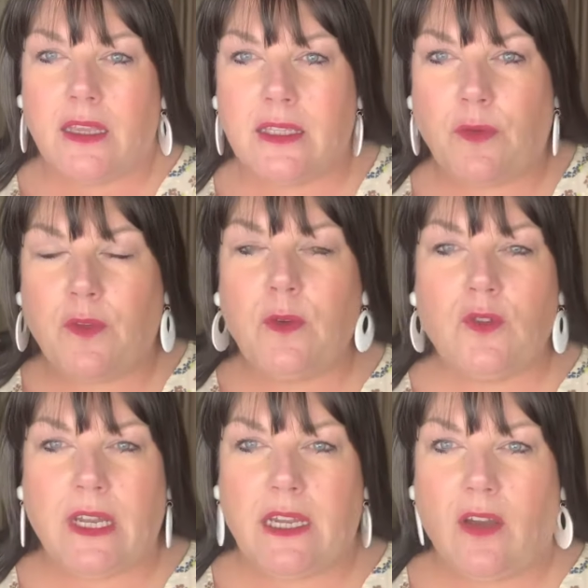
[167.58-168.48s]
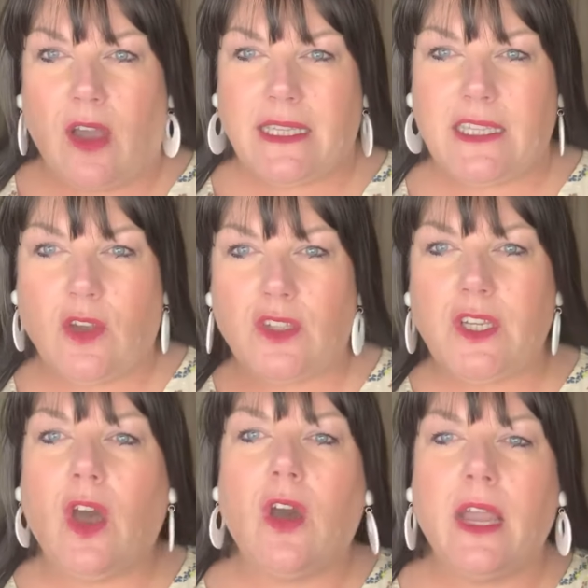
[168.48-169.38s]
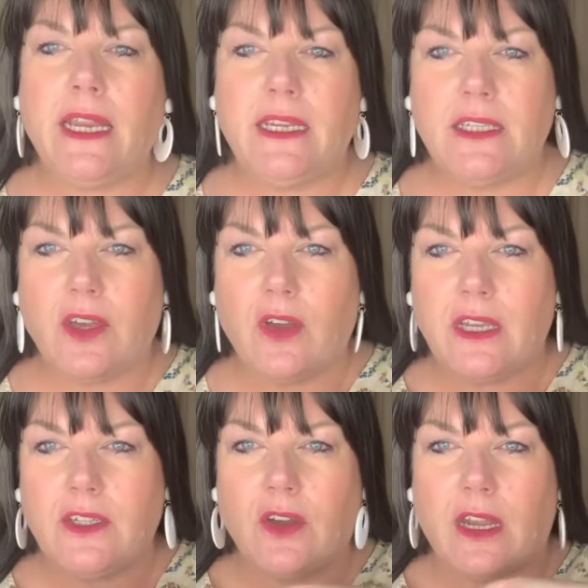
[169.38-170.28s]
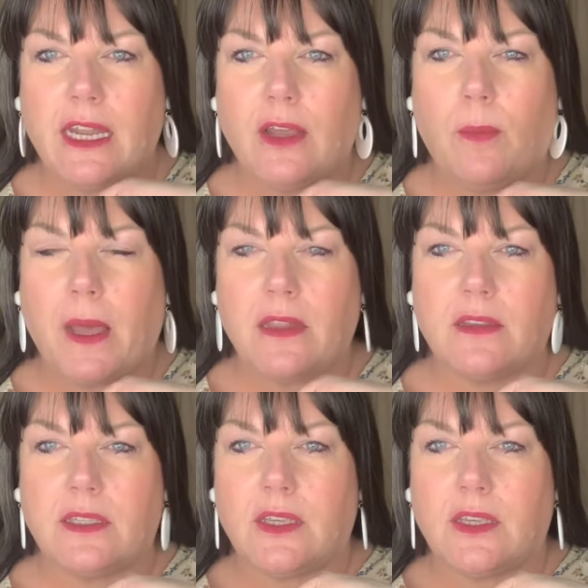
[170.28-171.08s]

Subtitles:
it feels really nice. It's got tiny little buttons,